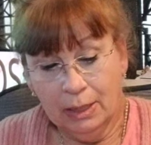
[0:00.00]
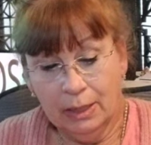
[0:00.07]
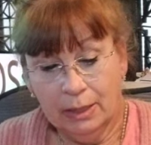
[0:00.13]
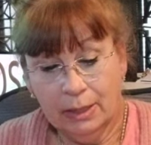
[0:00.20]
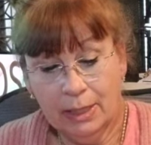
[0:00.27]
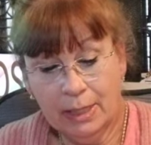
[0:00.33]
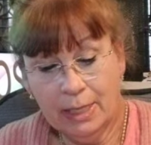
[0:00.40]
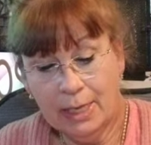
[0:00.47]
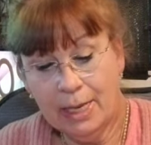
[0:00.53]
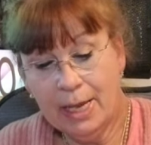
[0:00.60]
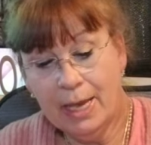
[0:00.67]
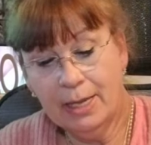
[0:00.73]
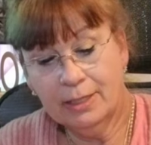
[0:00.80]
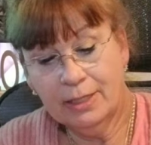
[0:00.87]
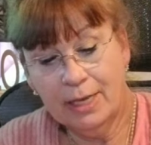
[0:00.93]
that I
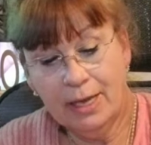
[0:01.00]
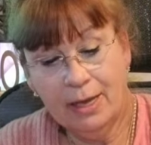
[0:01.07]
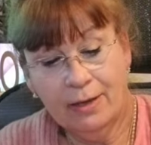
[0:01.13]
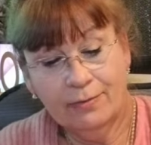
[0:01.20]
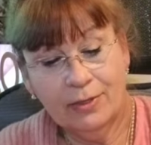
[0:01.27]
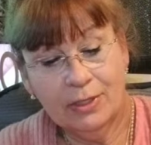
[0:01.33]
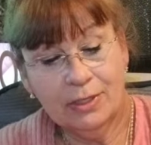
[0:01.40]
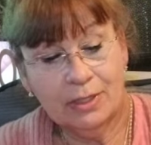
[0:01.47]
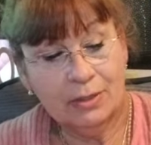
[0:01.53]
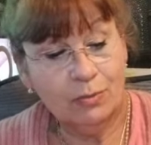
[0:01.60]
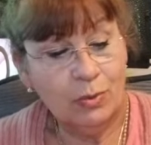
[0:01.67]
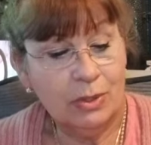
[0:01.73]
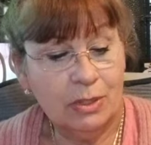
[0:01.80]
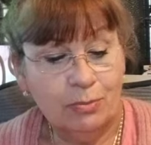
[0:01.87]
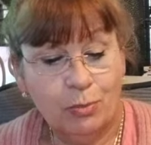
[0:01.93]
had to have. This
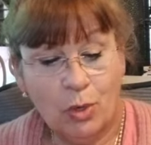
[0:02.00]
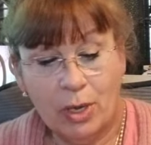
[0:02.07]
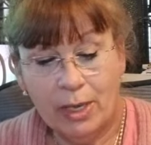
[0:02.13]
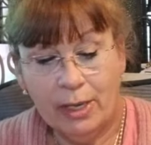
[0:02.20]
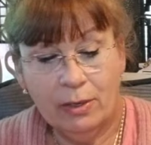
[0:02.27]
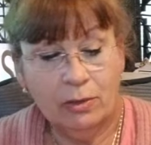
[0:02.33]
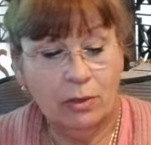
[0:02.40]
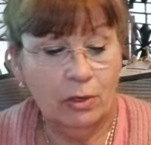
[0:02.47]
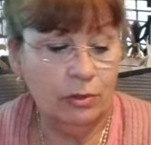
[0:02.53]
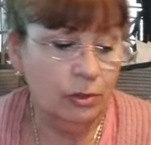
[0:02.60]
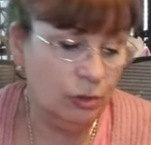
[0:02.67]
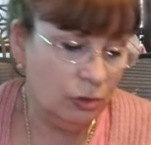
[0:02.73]
was brought out on the